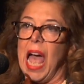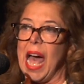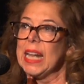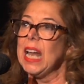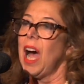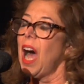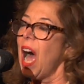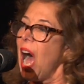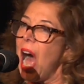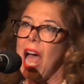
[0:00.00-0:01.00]
And
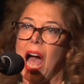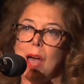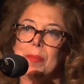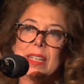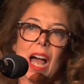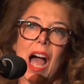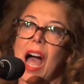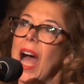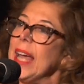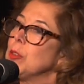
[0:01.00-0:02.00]

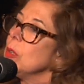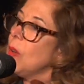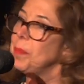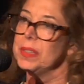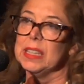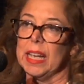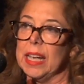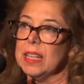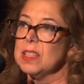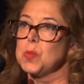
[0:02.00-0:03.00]
I grew up in the
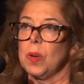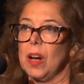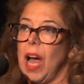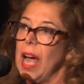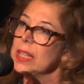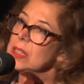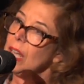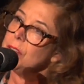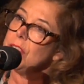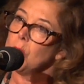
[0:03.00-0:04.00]
80s where I
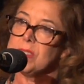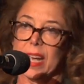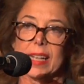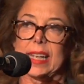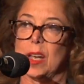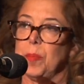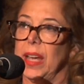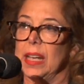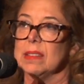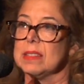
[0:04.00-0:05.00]
loved those ad
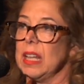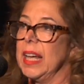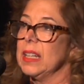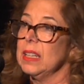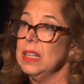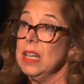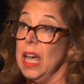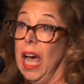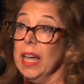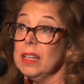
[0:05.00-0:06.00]
campaigns like,
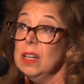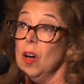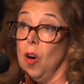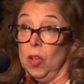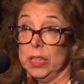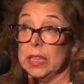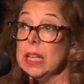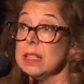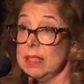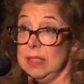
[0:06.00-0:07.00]
hey, all you
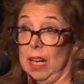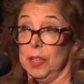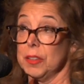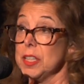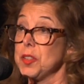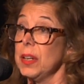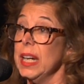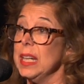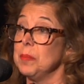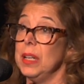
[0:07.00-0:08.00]
need is $1 and a
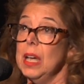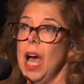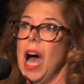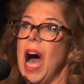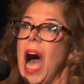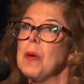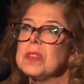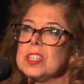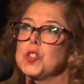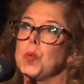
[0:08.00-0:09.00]
dream. I
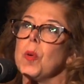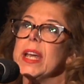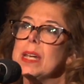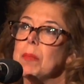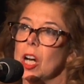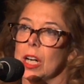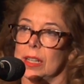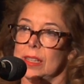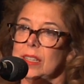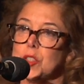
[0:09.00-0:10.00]
was a
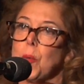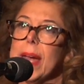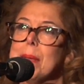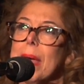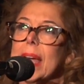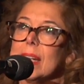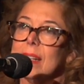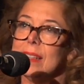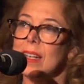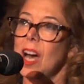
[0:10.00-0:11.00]
dreamer,
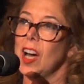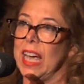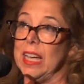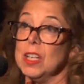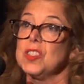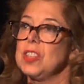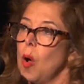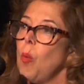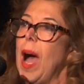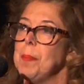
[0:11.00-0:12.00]
dreaming. Okay,
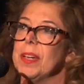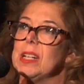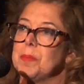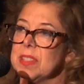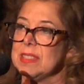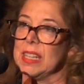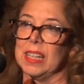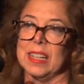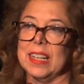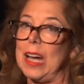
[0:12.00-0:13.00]
so I pick up this
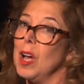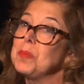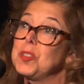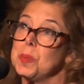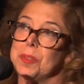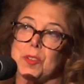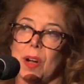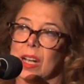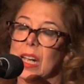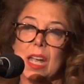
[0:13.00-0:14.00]
ticket. Now I'm super
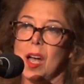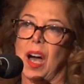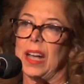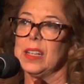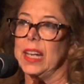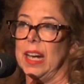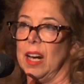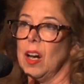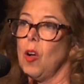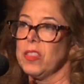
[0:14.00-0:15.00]
drunk. I don't
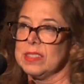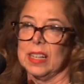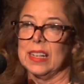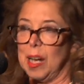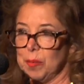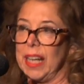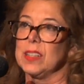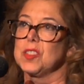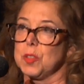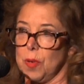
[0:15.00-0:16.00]
care. All of a sudden I'm like
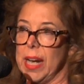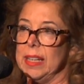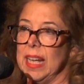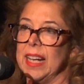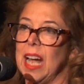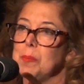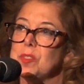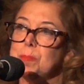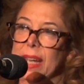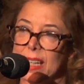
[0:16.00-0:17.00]
straight and
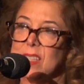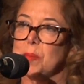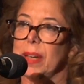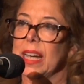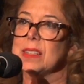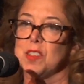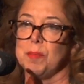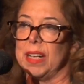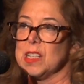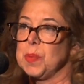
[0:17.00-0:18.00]
I'm making demands of
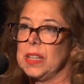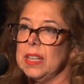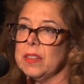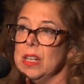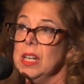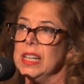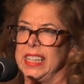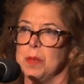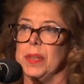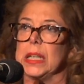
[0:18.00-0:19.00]
my husband, Keith,
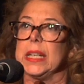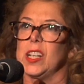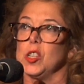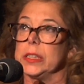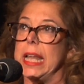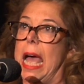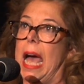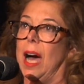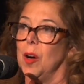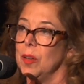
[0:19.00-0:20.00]
give me a nickel
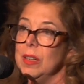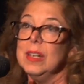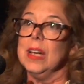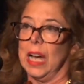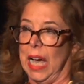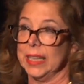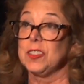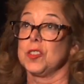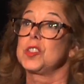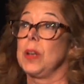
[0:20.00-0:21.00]
now. I need
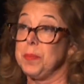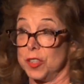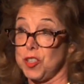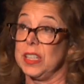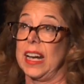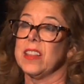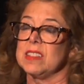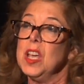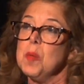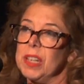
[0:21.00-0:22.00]
to scrape the shit out of
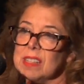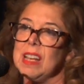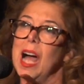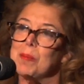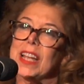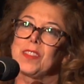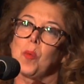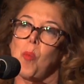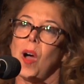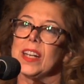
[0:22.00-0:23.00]
this because I'm like the
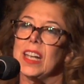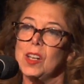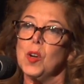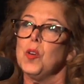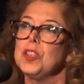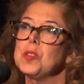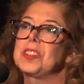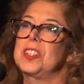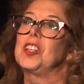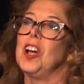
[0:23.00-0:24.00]
one who
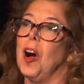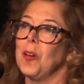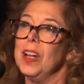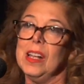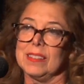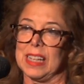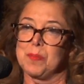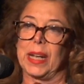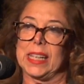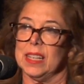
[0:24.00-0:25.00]
used to go to like
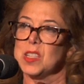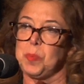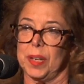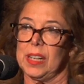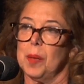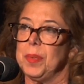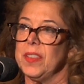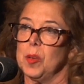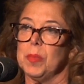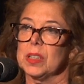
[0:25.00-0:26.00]
my kids' pickup in
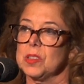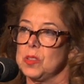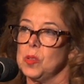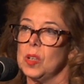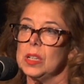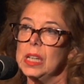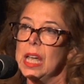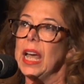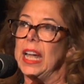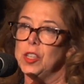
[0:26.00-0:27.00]
their middle school,
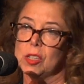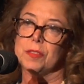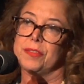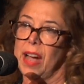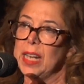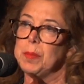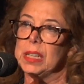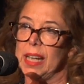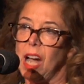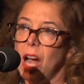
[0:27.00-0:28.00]
and you could find me
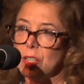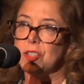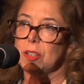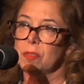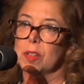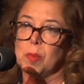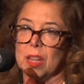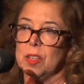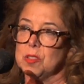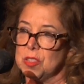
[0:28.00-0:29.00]
like hunched over one
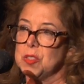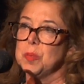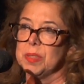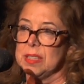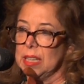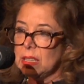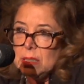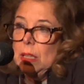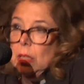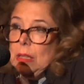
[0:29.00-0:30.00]
of those stupid
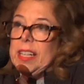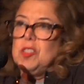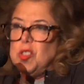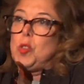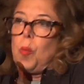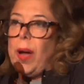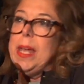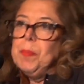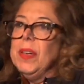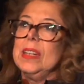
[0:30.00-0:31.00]
tickets, like
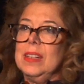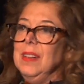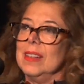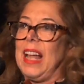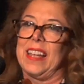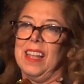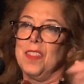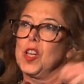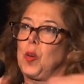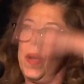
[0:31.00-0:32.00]
scraping,
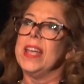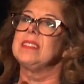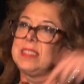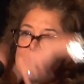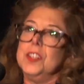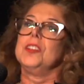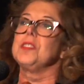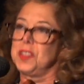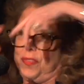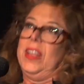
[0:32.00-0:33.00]
like the gray
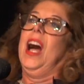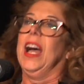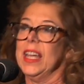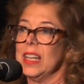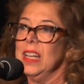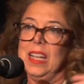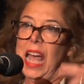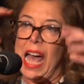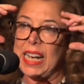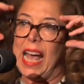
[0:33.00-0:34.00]
cinders flying,
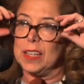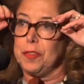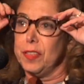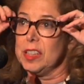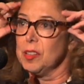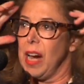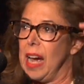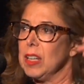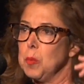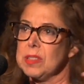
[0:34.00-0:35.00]
and I had to figure
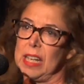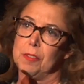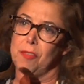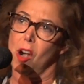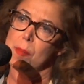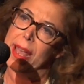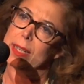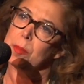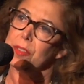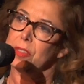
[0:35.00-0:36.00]
out, it was like farm
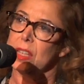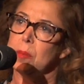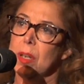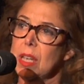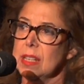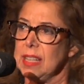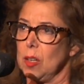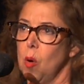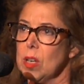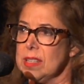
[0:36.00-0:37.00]
animal theme. Is that
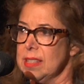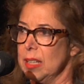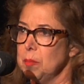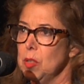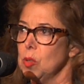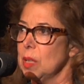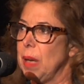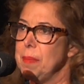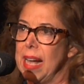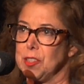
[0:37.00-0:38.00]
a horse? Is that a mule? Am
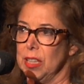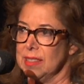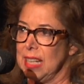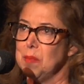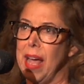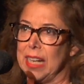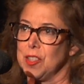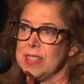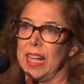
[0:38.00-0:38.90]
I matching? Is that a match?